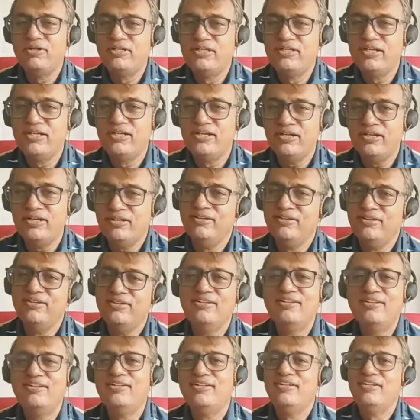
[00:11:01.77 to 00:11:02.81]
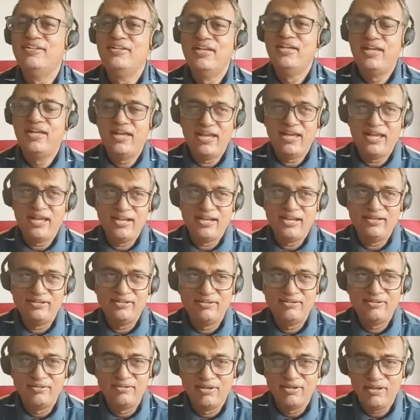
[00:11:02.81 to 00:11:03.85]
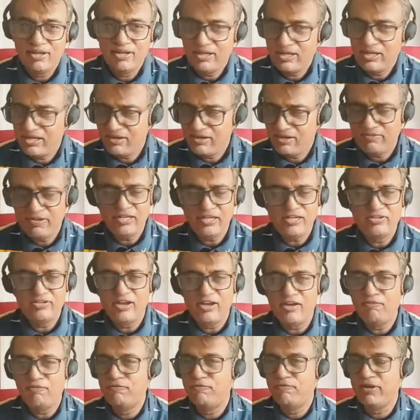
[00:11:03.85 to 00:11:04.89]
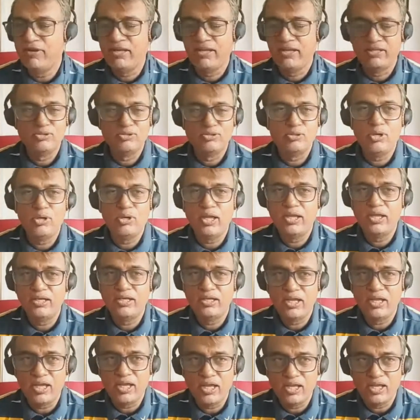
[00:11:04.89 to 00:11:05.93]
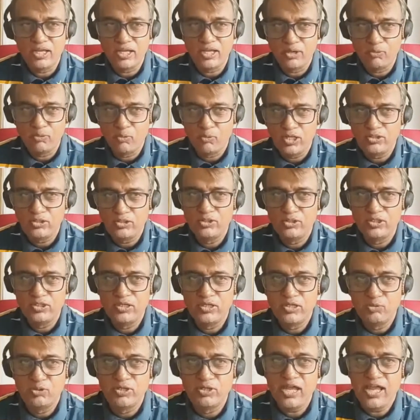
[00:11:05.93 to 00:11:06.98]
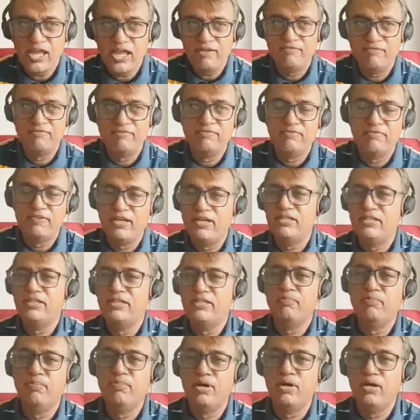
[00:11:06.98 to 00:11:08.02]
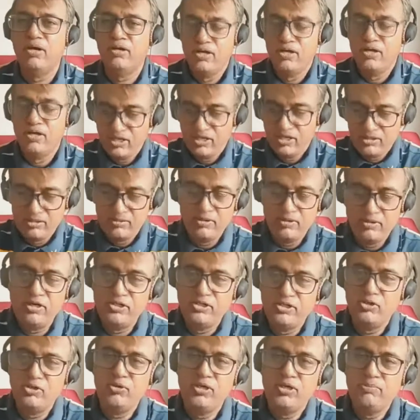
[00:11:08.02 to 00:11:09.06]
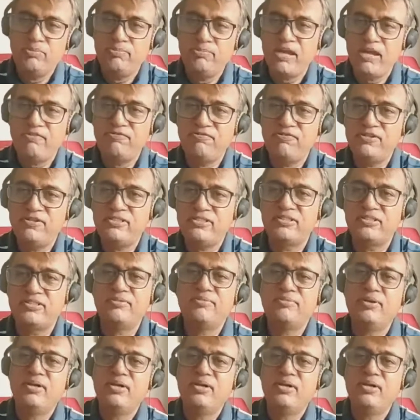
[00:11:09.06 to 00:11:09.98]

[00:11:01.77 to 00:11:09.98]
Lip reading: dinner, and in a very rough way, and what he would have in the during breakfast,